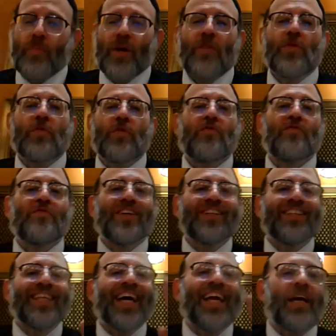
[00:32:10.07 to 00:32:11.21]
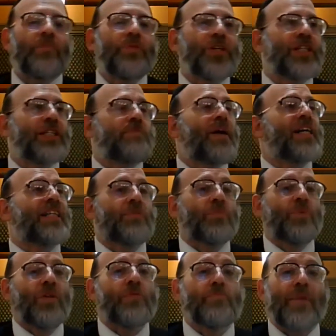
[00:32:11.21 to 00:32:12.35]
But if you filled that empty space
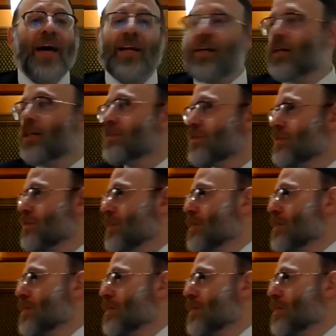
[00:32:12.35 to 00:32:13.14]
with metal,